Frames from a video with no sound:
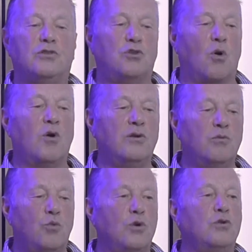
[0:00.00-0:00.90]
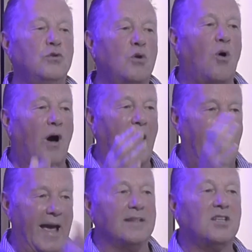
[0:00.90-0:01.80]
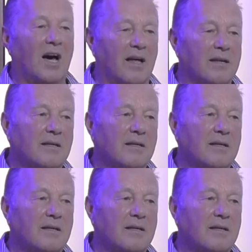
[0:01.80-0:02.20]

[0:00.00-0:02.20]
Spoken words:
John would not enter